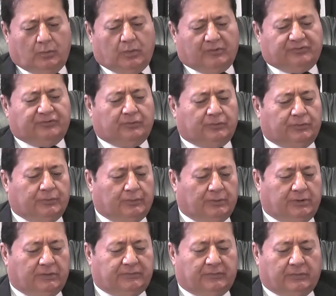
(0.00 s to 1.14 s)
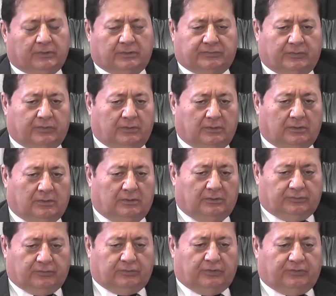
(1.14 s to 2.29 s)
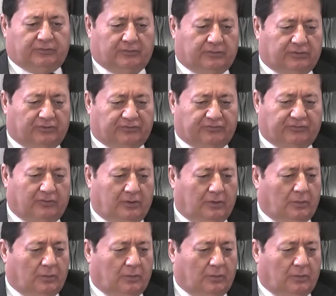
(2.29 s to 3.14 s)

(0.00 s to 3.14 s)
what's your duty to the Turkish?